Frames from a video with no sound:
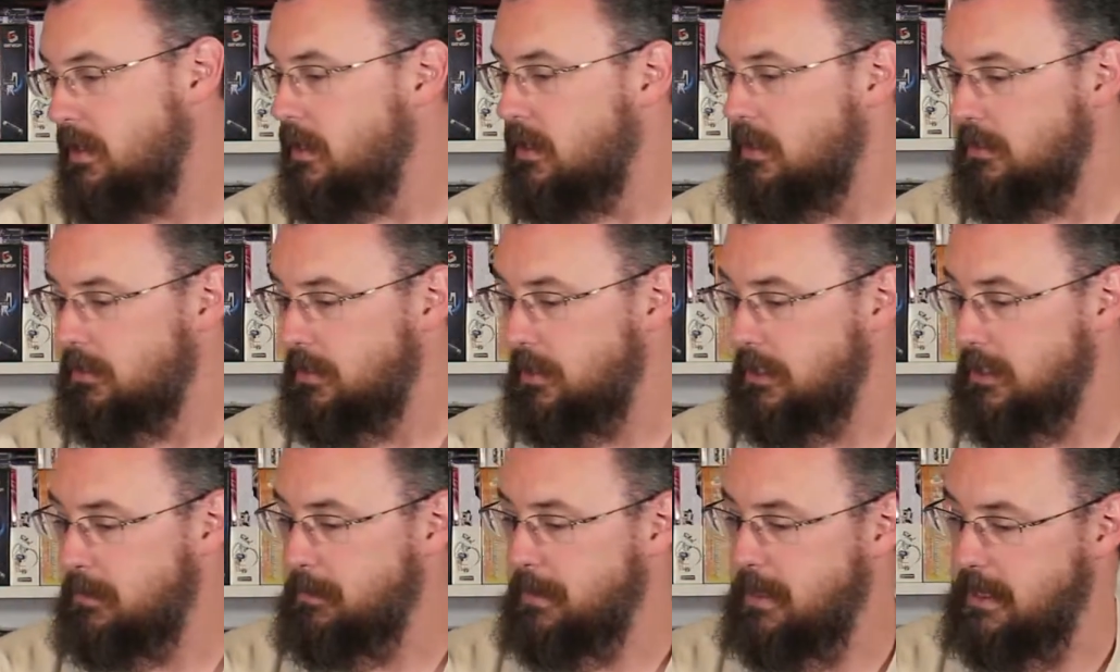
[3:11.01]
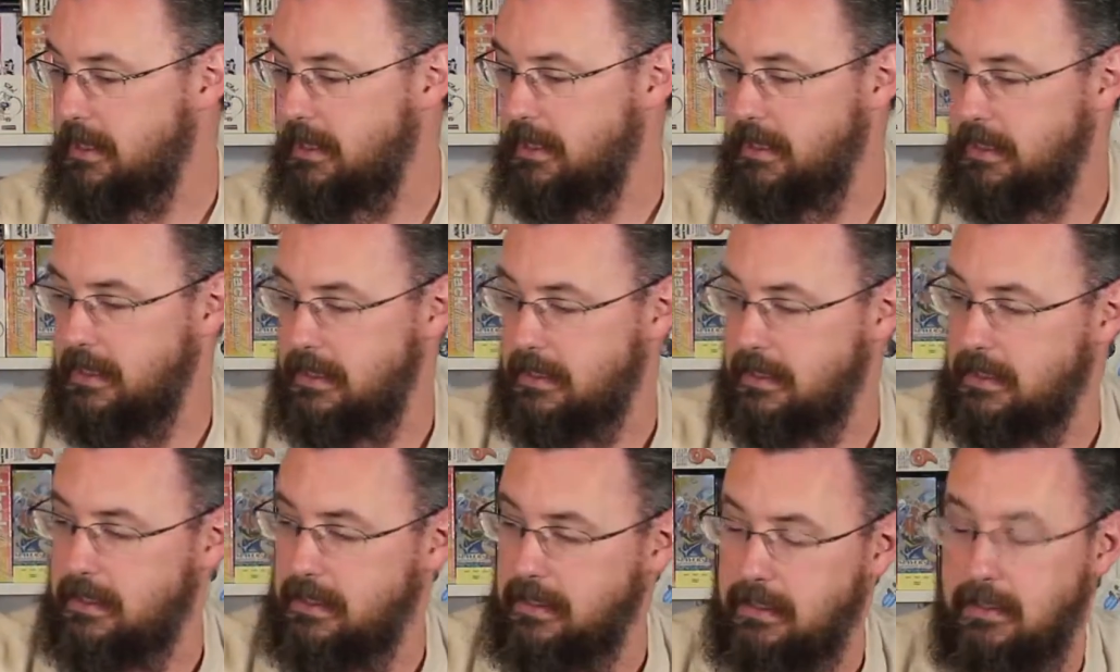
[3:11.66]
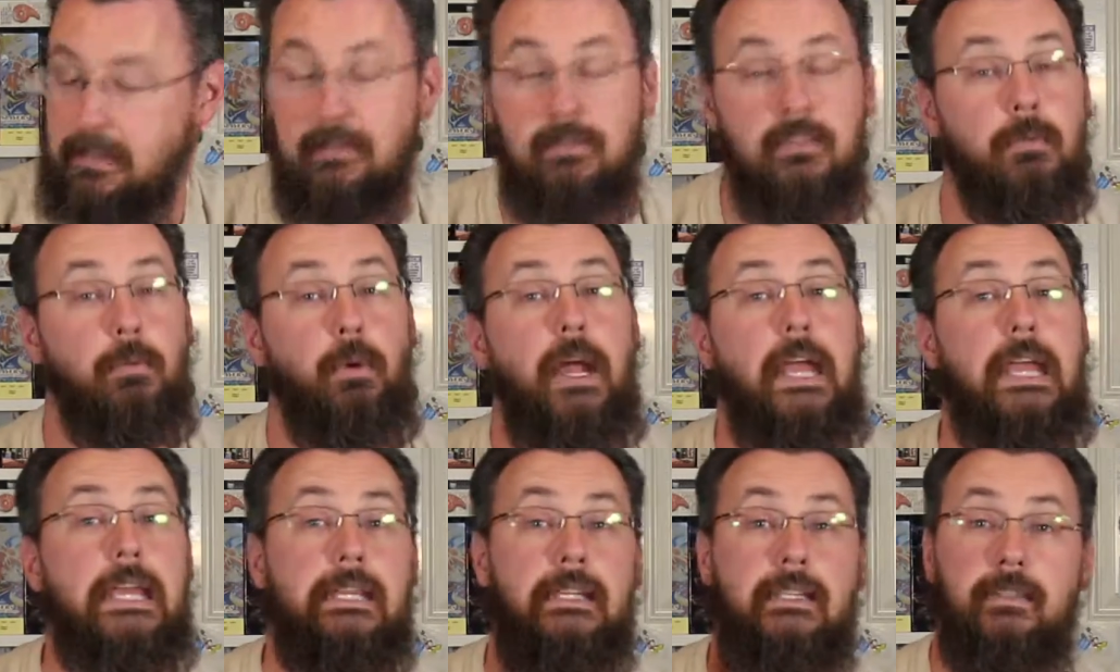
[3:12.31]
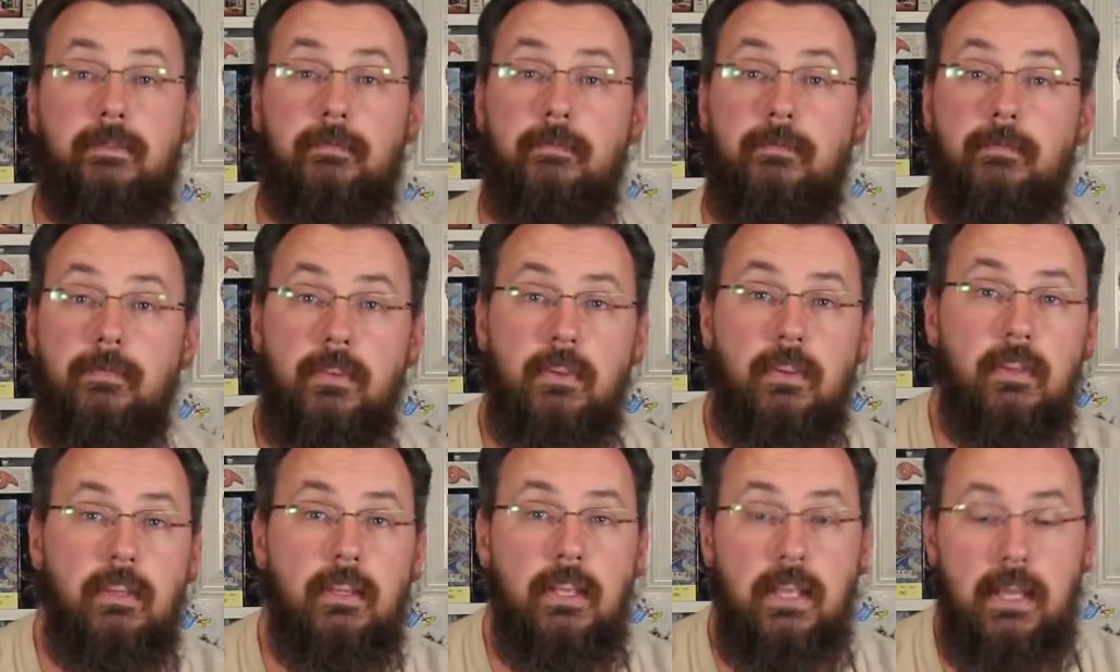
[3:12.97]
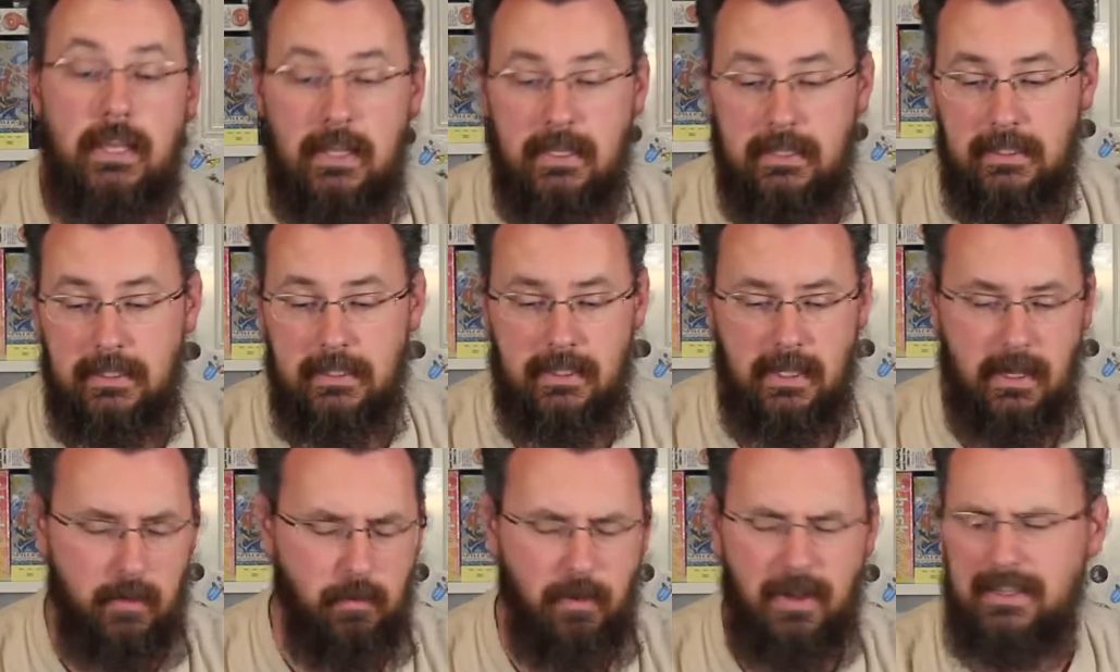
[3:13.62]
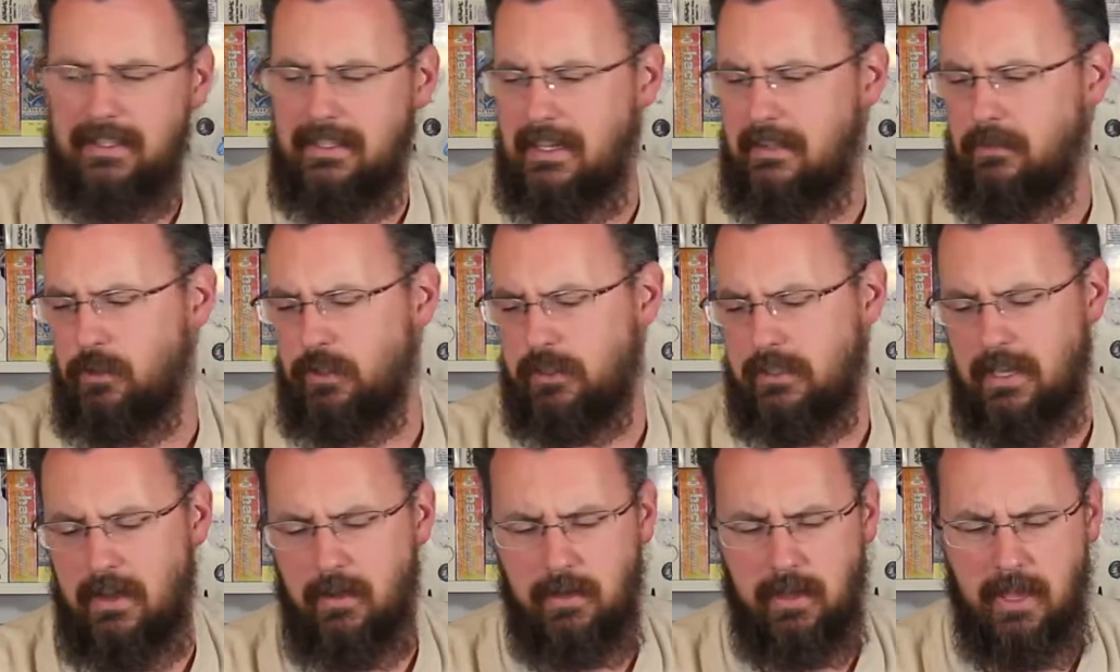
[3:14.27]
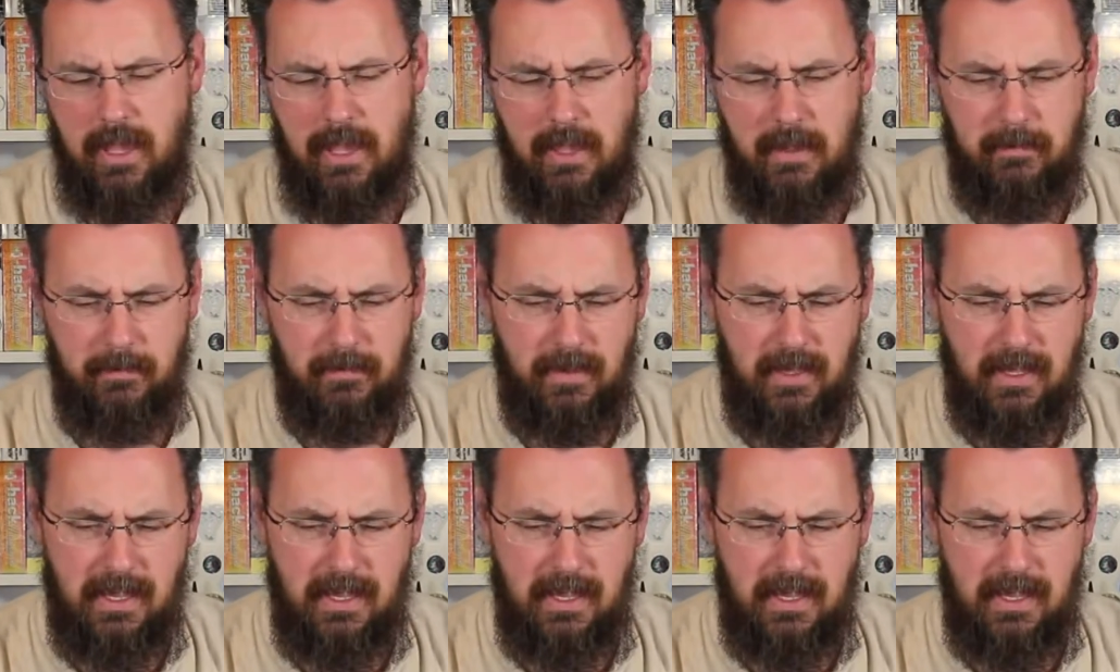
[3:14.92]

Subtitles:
So this would be number 8. This is a Resident Evil style game.